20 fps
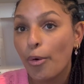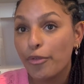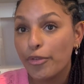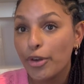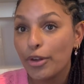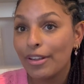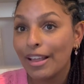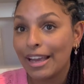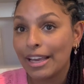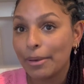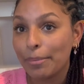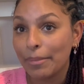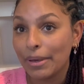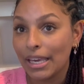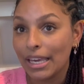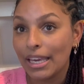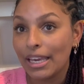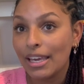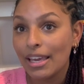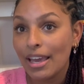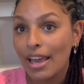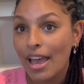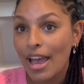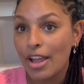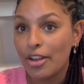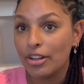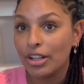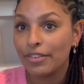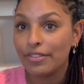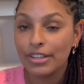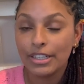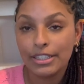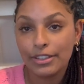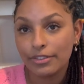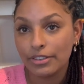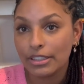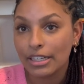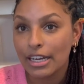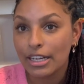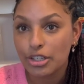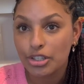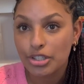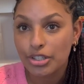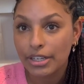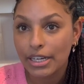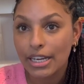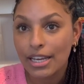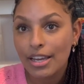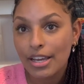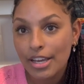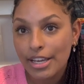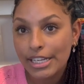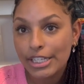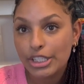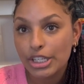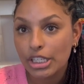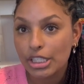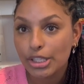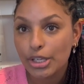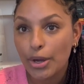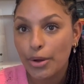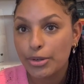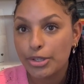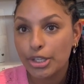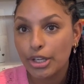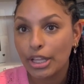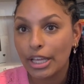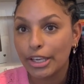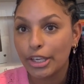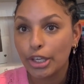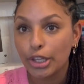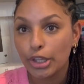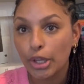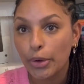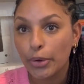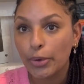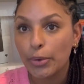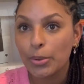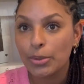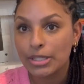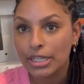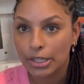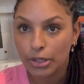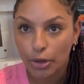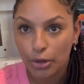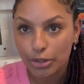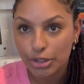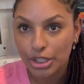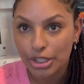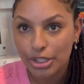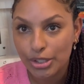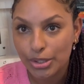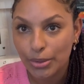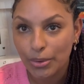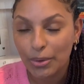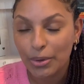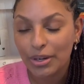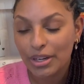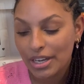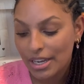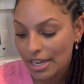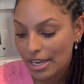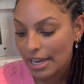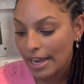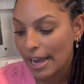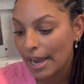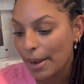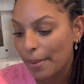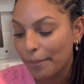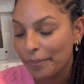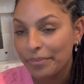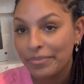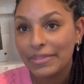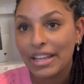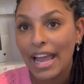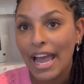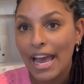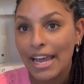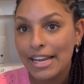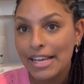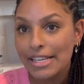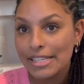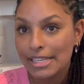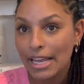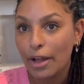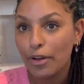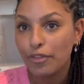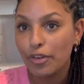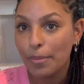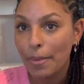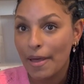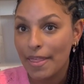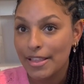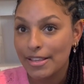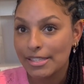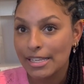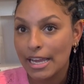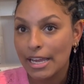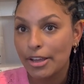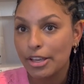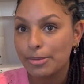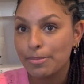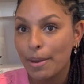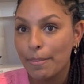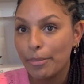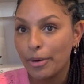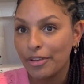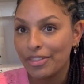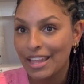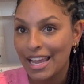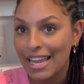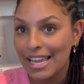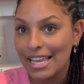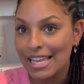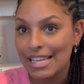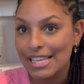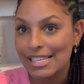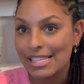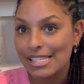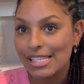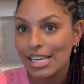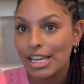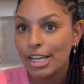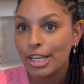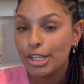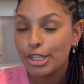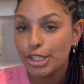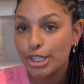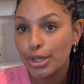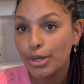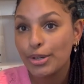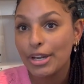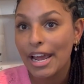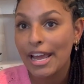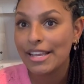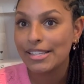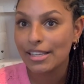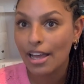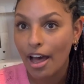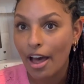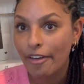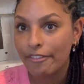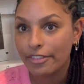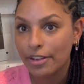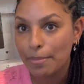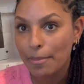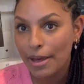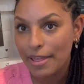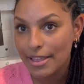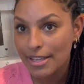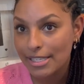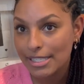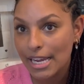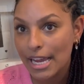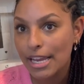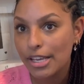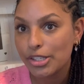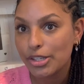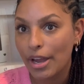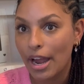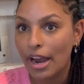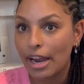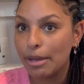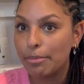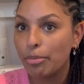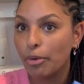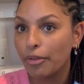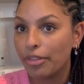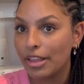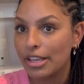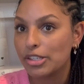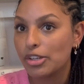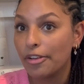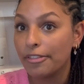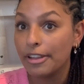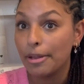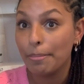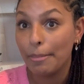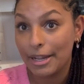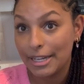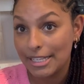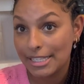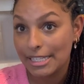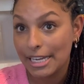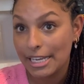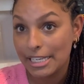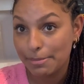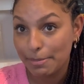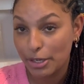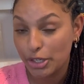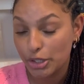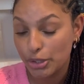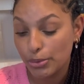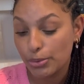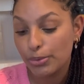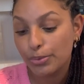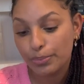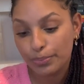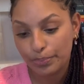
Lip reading: if you're like me and you live in a different country, just go to like your local technology store. They had a sale for Mother's Day because my birthday is 2 days after Mother's Day, so Harry bought this on the Mother's Day special.